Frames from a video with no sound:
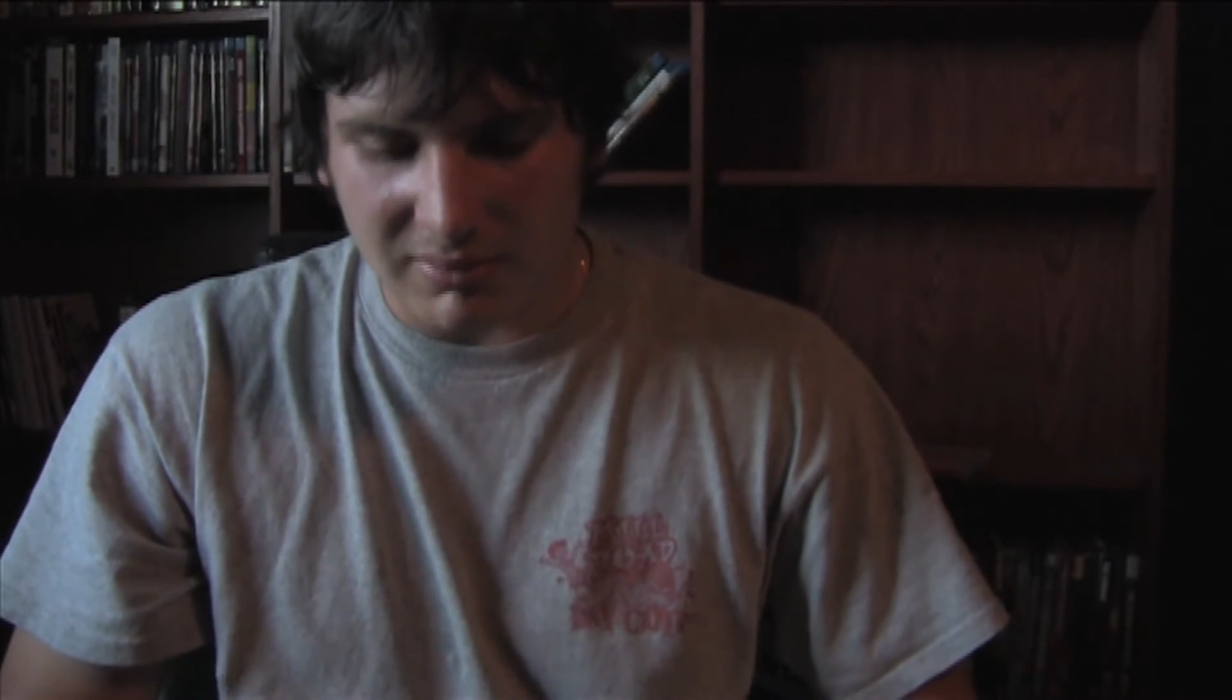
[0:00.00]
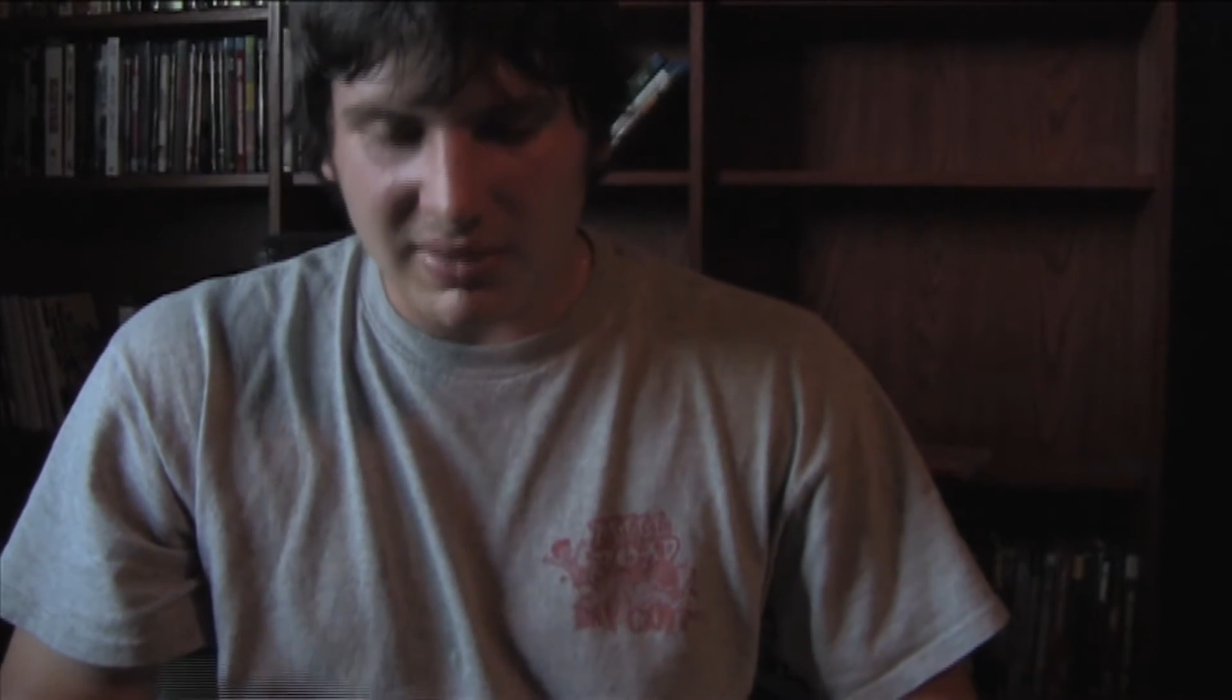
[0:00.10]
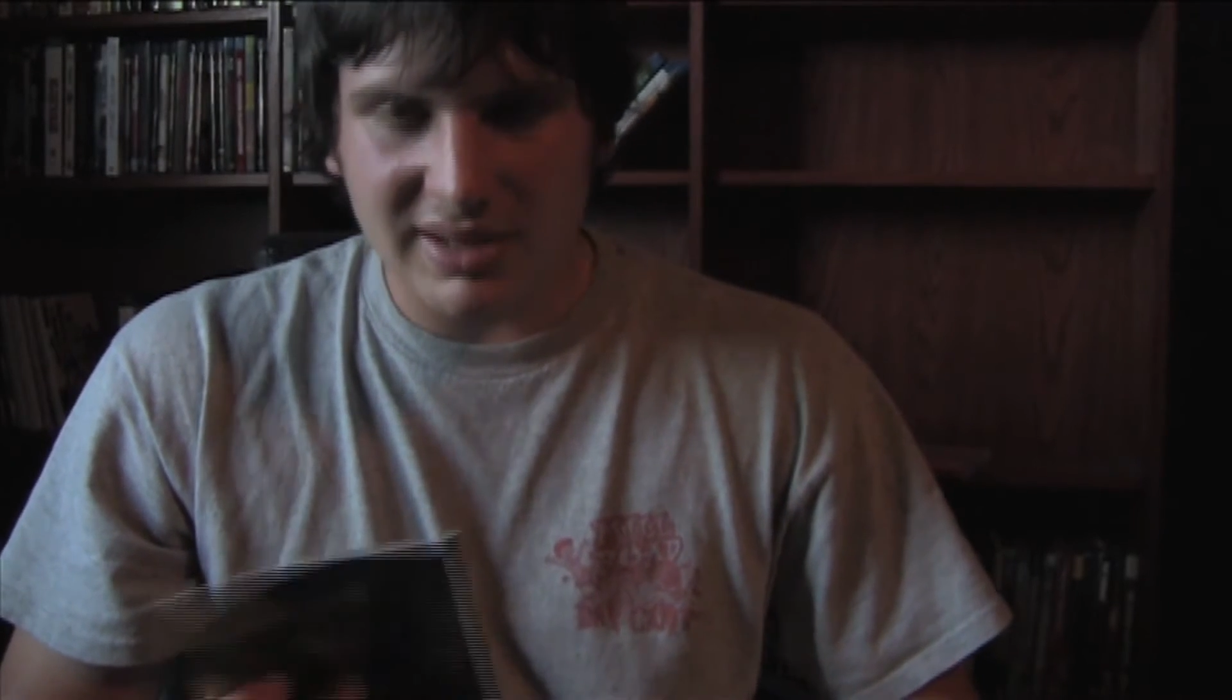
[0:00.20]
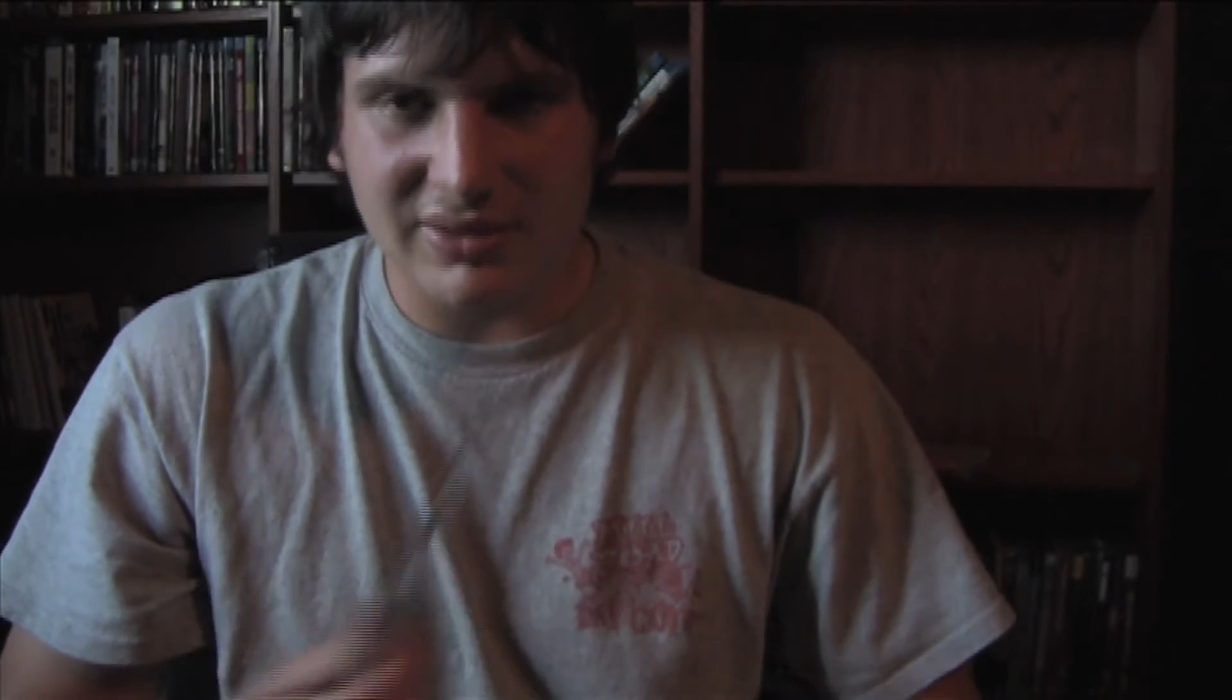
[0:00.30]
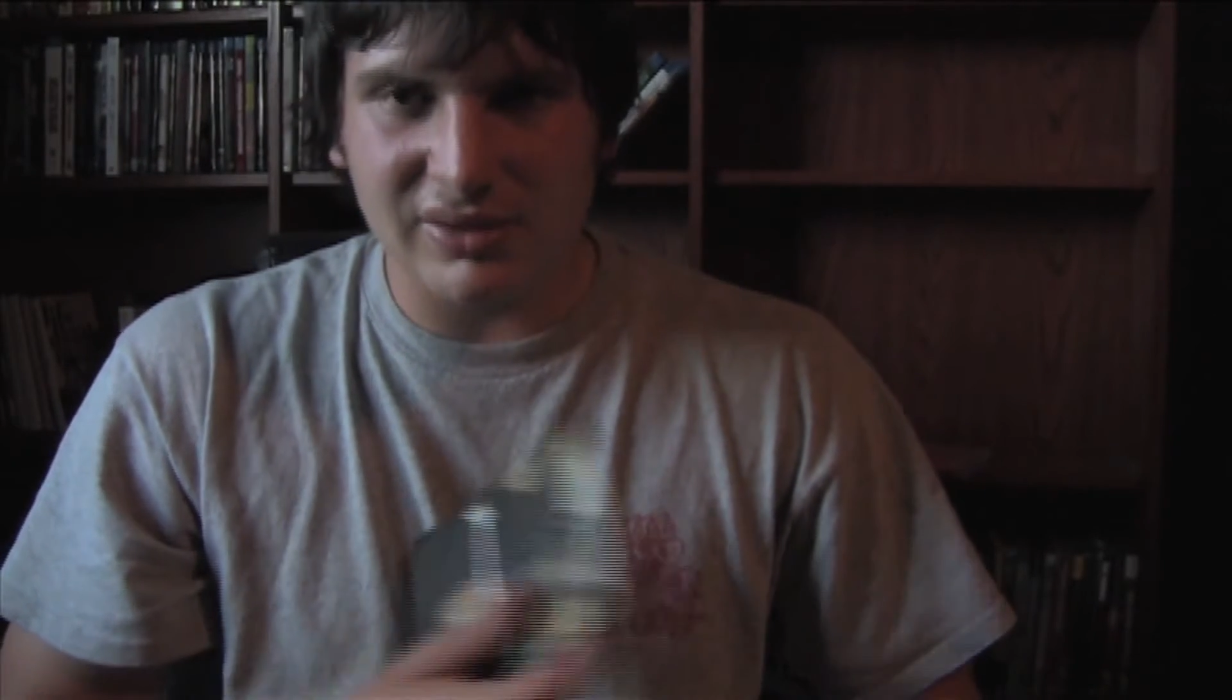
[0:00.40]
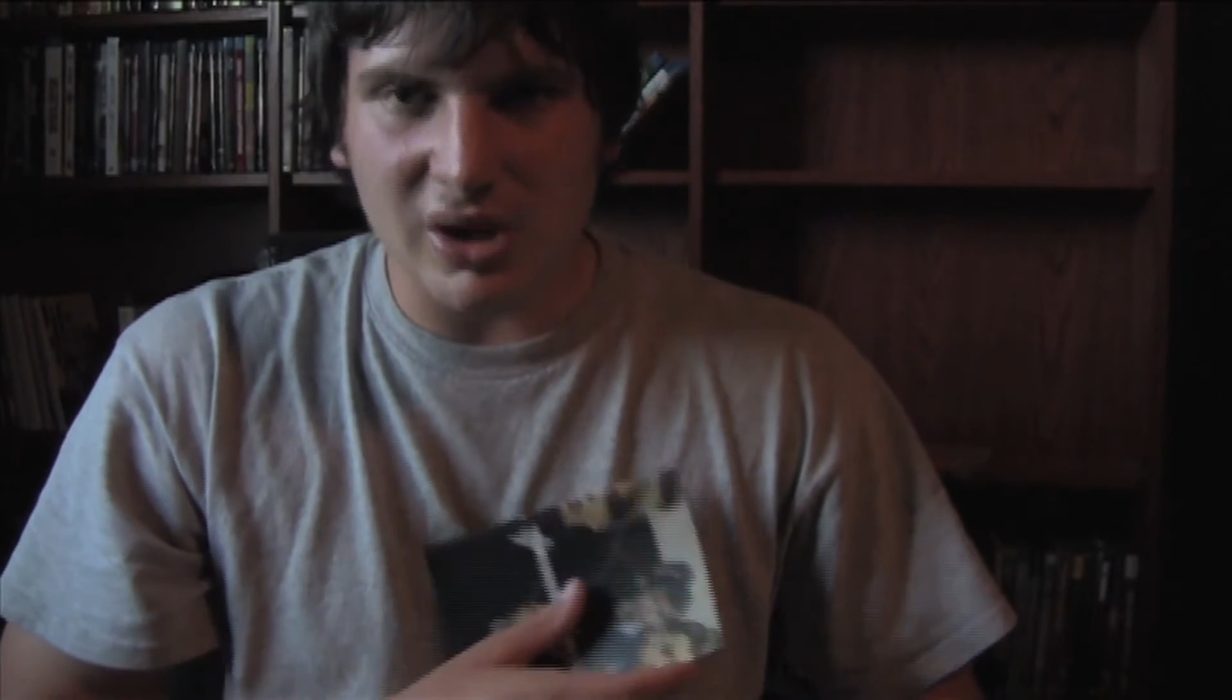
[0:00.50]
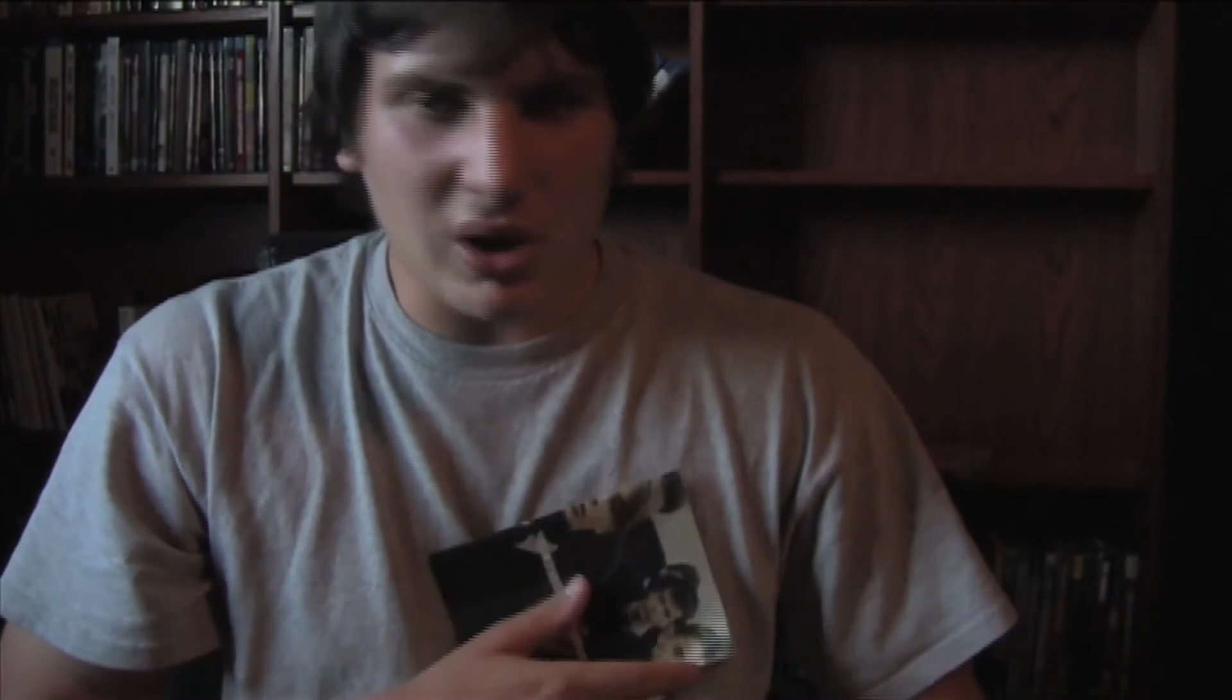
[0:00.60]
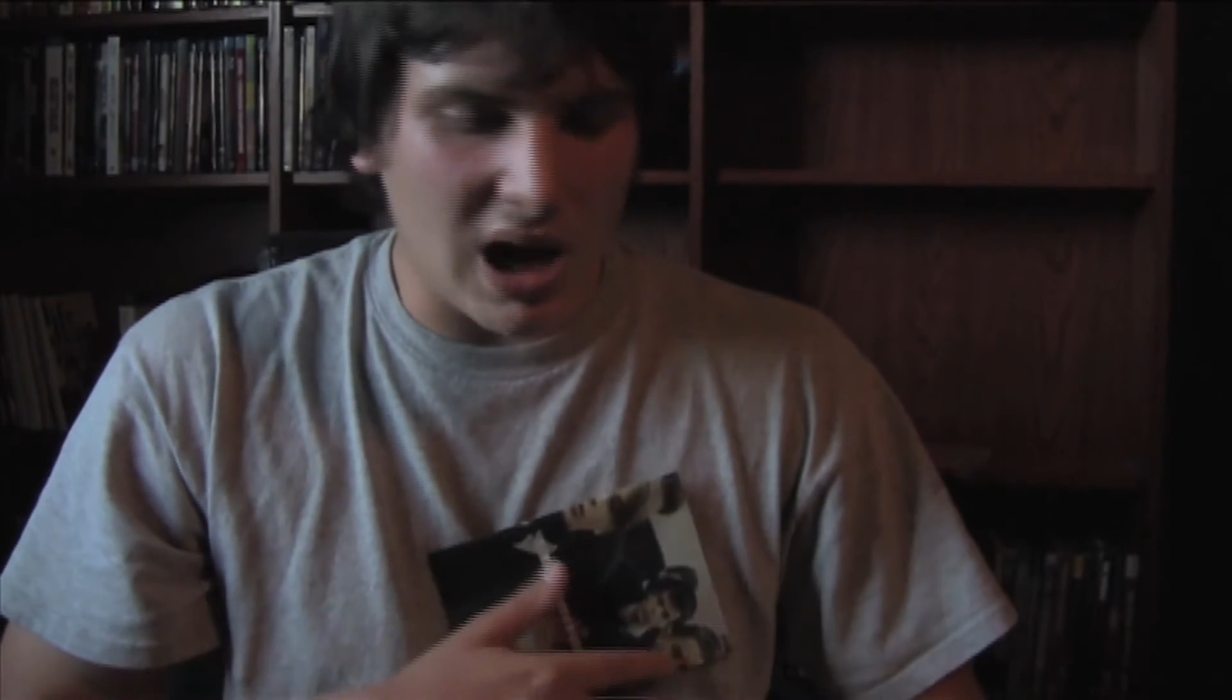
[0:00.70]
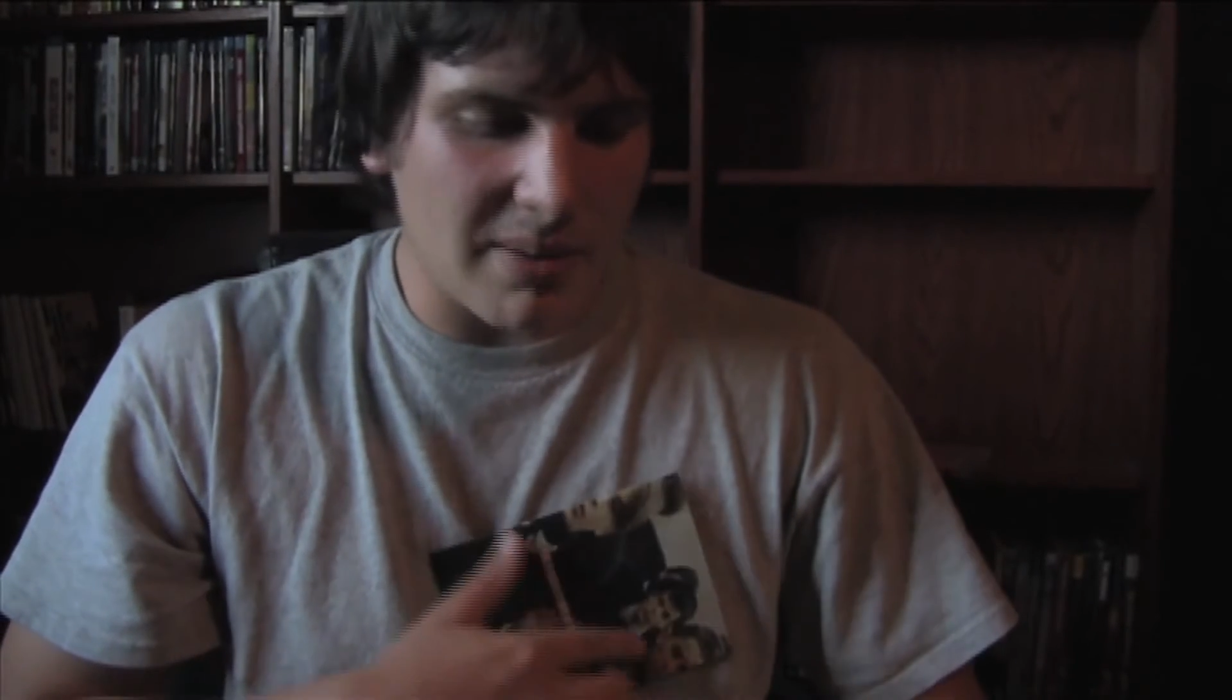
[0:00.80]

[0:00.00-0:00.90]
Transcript: Um, there's no